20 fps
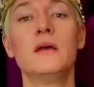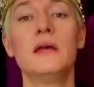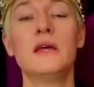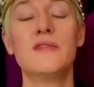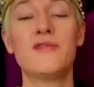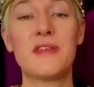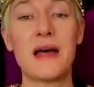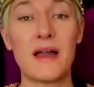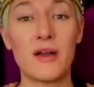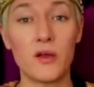
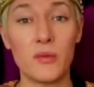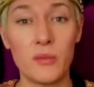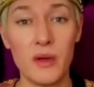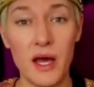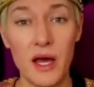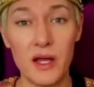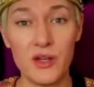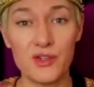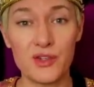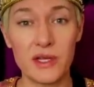if that
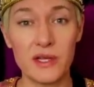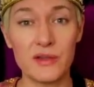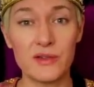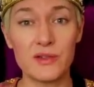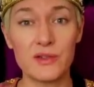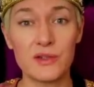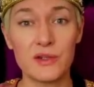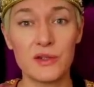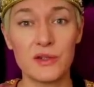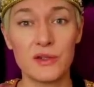
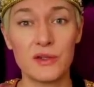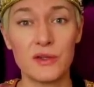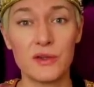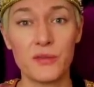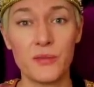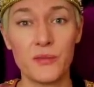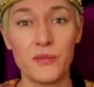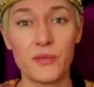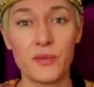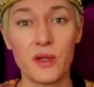emerges
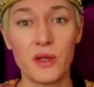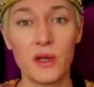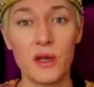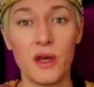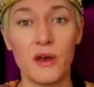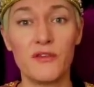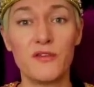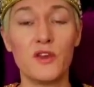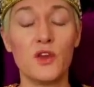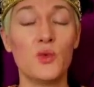
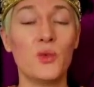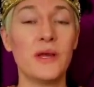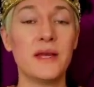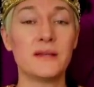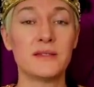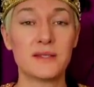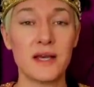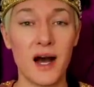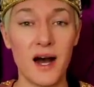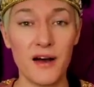a few
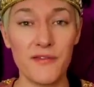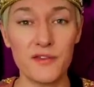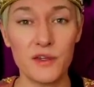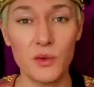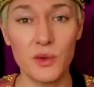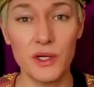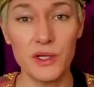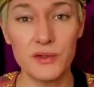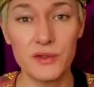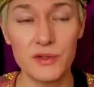weeks
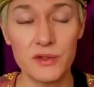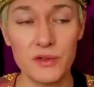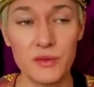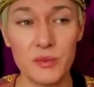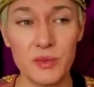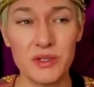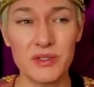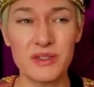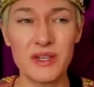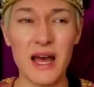afterwards,
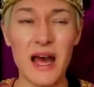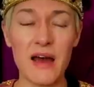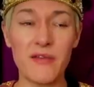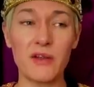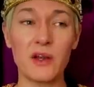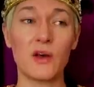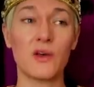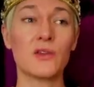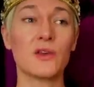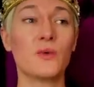but to have
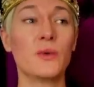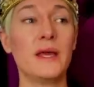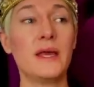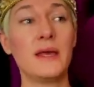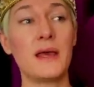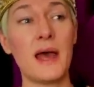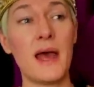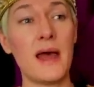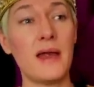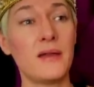it on the
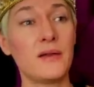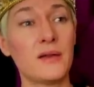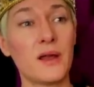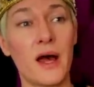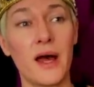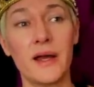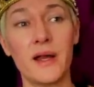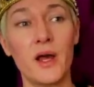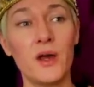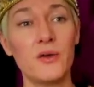weekend,
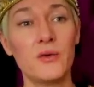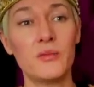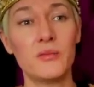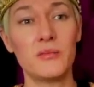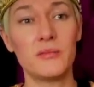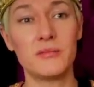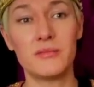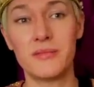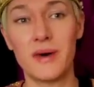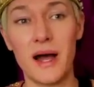I know
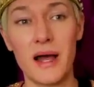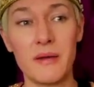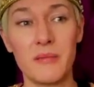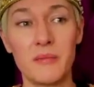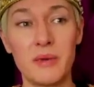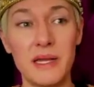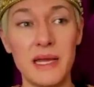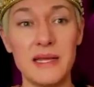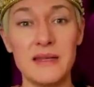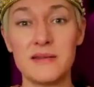might
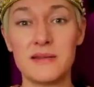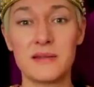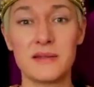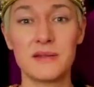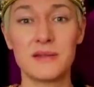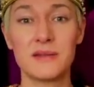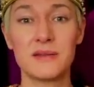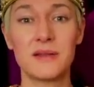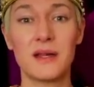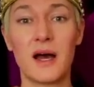
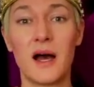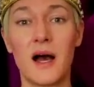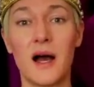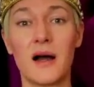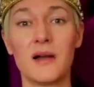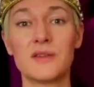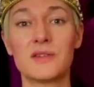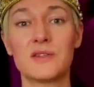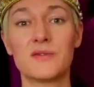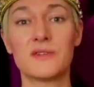please the
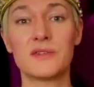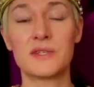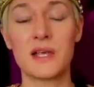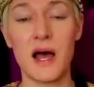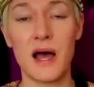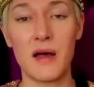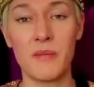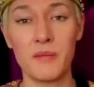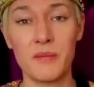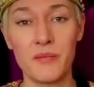hearts of
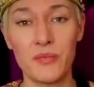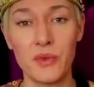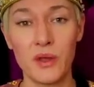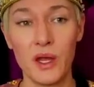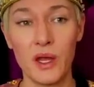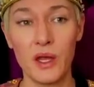some,